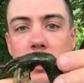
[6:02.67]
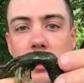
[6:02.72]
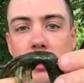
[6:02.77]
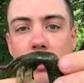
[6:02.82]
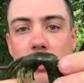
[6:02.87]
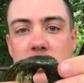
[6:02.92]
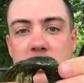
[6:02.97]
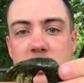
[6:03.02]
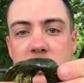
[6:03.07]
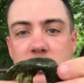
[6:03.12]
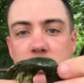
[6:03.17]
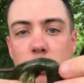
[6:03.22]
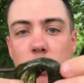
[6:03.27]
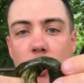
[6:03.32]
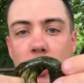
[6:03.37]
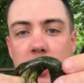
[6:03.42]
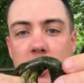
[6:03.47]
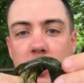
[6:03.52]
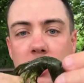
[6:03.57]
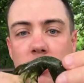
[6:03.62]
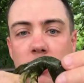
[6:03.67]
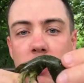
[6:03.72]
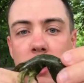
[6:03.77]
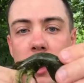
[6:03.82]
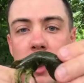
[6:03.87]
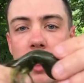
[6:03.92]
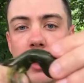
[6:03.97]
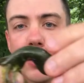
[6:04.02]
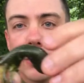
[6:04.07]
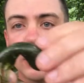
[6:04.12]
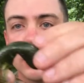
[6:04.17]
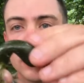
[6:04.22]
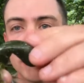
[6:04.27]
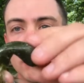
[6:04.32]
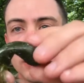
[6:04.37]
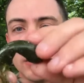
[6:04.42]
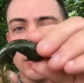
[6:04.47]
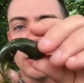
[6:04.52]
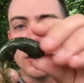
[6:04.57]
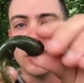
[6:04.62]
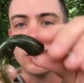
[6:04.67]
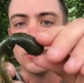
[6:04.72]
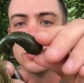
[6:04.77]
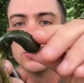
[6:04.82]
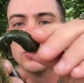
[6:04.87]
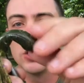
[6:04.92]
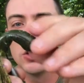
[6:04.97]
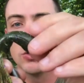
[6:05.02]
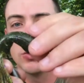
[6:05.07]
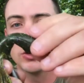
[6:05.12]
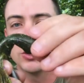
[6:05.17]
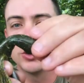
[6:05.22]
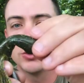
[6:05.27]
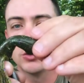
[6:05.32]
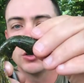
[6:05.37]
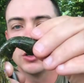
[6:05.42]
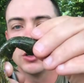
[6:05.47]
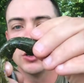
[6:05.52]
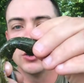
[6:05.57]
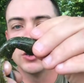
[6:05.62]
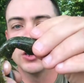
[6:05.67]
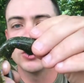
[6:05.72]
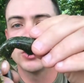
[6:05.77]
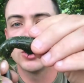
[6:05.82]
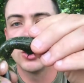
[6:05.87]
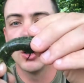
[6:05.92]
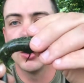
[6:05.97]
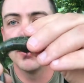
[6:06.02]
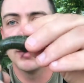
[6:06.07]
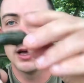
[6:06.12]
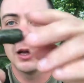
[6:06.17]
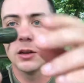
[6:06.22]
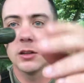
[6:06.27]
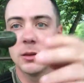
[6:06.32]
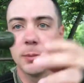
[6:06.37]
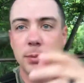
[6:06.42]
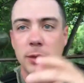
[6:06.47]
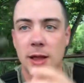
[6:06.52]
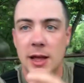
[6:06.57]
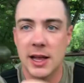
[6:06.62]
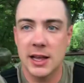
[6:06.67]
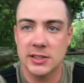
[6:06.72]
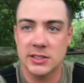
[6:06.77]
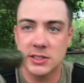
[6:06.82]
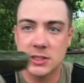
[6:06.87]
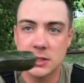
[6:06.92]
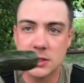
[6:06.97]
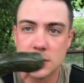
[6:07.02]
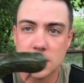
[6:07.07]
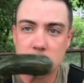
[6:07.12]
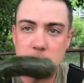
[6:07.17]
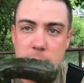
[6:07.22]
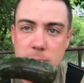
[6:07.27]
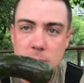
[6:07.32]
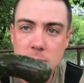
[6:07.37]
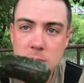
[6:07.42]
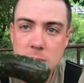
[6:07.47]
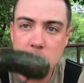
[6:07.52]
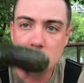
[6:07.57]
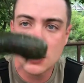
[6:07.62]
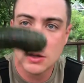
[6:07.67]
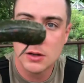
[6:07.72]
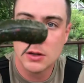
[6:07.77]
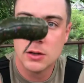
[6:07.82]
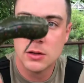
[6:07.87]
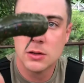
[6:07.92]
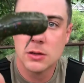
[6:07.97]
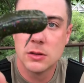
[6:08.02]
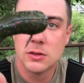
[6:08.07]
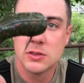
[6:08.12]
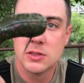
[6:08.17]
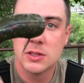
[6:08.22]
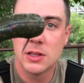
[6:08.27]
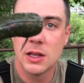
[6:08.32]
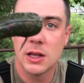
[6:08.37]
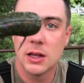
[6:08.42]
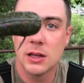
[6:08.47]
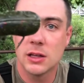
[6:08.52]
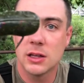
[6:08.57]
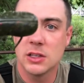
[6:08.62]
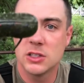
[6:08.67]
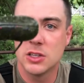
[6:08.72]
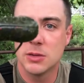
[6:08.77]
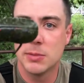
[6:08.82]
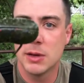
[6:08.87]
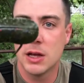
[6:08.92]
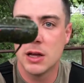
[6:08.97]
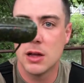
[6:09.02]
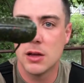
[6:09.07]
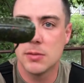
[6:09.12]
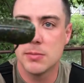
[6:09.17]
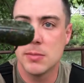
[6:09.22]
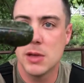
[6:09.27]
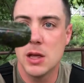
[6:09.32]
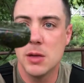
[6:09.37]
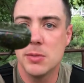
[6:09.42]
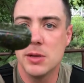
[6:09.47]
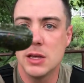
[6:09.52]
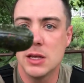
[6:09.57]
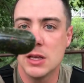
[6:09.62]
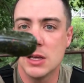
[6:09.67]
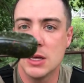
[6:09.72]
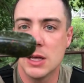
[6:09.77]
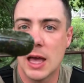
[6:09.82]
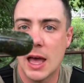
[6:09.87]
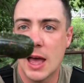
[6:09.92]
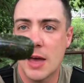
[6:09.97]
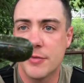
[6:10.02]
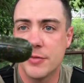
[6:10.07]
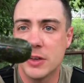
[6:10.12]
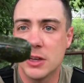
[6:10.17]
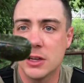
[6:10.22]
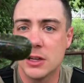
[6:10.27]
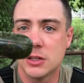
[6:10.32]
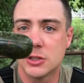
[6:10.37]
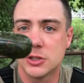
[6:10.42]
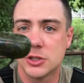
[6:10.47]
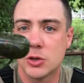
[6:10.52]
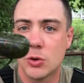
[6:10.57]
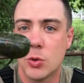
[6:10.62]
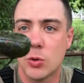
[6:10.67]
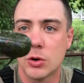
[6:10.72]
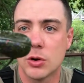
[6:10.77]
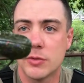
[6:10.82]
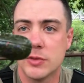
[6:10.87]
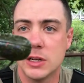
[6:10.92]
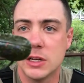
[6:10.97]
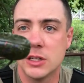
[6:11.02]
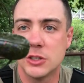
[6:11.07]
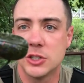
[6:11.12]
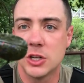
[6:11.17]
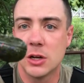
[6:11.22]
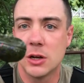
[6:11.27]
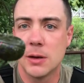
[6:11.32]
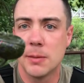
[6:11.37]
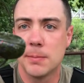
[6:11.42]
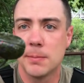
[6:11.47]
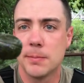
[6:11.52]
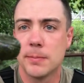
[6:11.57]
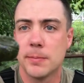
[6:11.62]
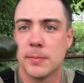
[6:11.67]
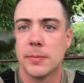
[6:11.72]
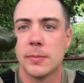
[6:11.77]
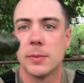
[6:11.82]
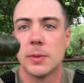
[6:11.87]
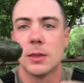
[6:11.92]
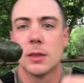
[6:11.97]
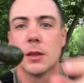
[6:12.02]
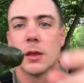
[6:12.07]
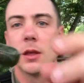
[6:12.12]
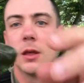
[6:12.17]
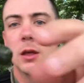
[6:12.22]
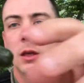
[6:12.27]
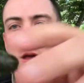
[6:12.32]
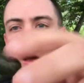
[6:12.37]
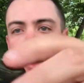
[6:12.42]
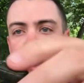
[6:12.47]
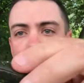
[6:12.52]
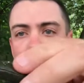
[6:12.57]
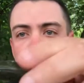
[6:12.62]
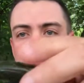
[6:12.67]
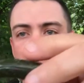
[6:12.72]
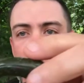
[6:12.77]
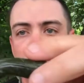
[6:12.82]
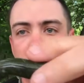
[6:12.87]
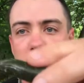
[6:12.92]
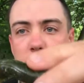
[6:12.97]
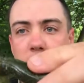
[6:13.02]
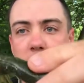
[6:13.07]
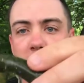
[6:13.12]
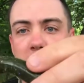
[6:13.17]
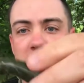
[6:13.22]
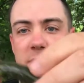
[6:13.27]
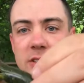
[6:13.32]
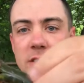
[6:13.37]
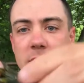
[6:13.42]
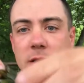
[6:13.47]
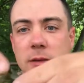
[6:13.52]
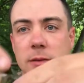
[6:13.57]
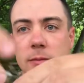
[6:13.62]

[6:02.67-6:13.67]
and just work it around. So what you wanna do is come out of the plastic. See that? It's about maybe ½ inch, quarter of an inch up. Come out of the plastic.